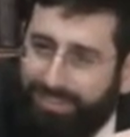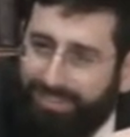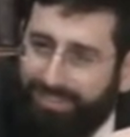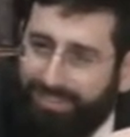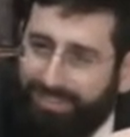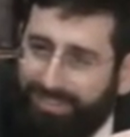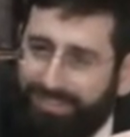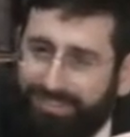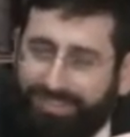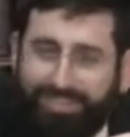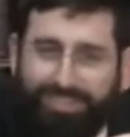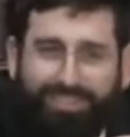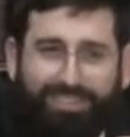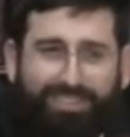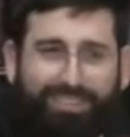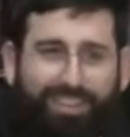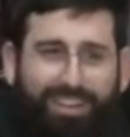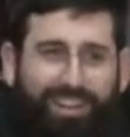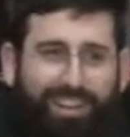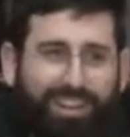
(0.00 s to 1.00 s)

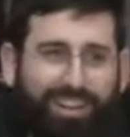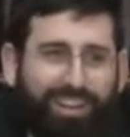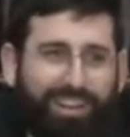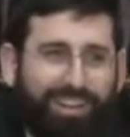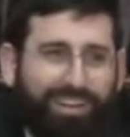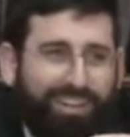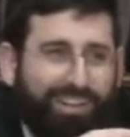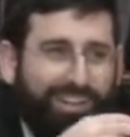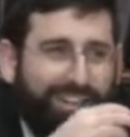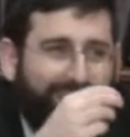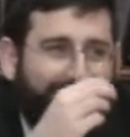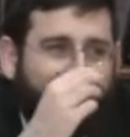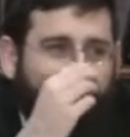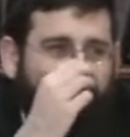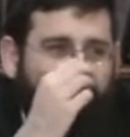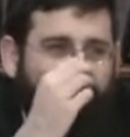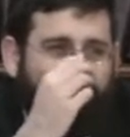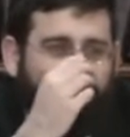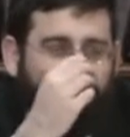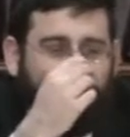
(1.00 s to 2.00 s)

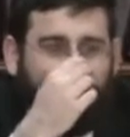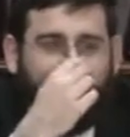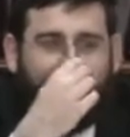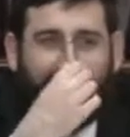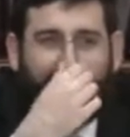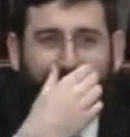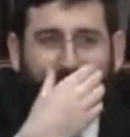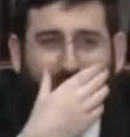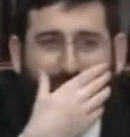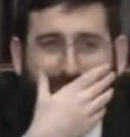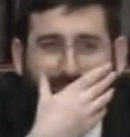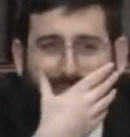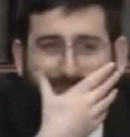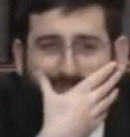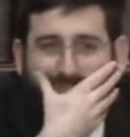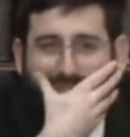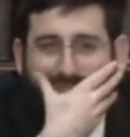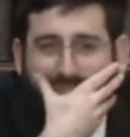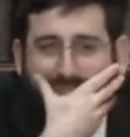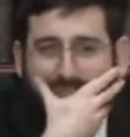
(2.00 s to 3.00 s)

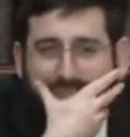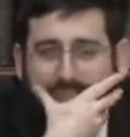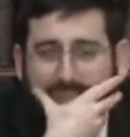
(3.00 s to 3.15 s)
Nobody speaks.